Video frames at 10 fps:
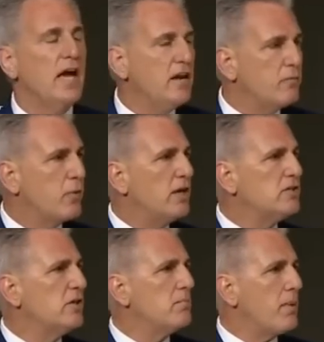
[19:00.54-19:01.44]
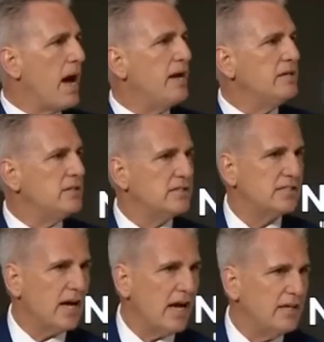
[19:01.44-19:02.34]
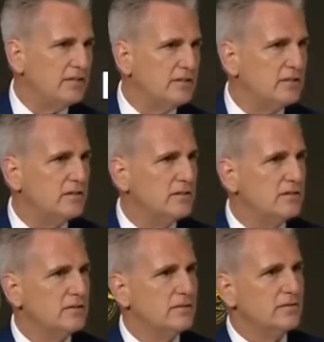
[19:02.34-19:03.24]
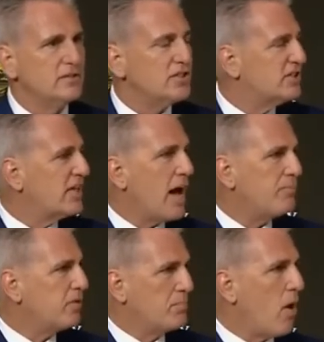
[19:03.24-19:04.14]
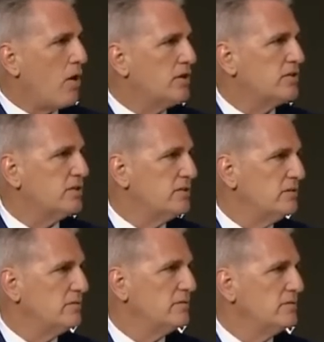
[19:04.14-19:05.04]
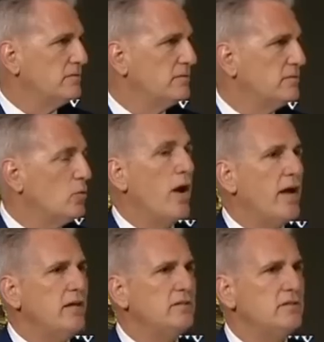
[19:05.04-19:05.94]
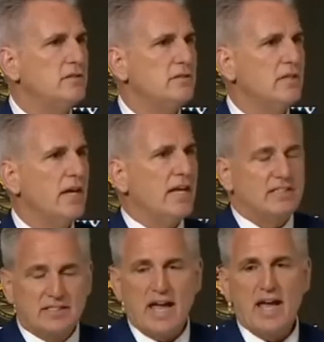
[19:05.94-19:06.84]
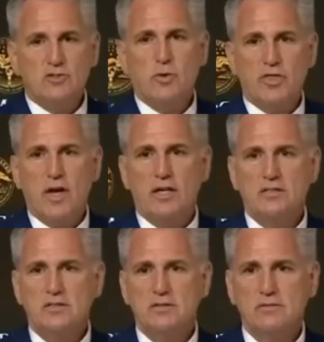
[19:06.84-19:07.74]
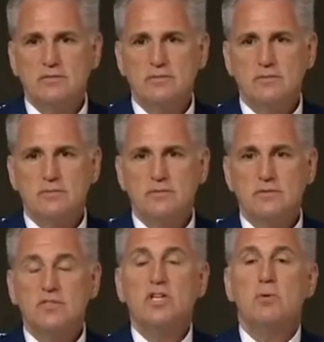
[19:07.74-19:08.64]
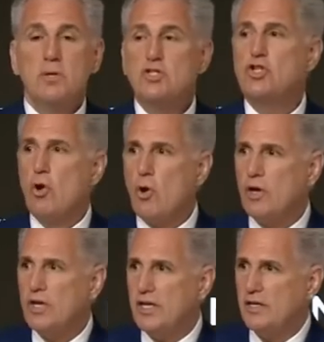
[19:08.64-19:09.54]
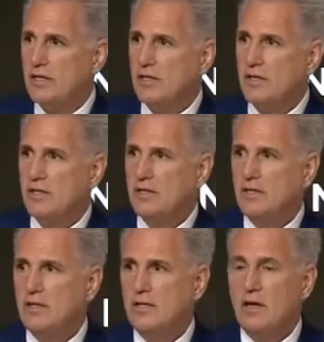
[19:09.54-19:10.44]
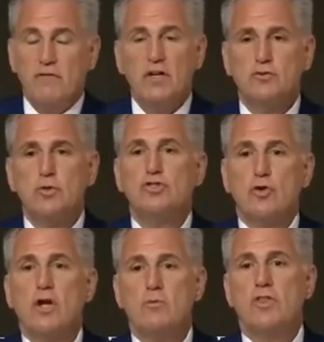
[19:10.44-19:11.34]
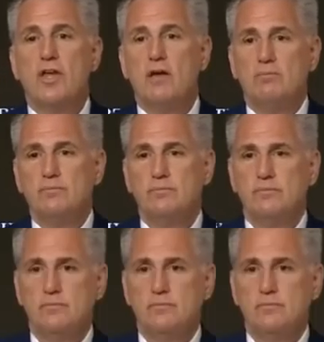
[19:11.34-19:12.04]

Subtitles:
And if President Biden decides to stop the partisan ways and stands with us, then a majority of us will join with him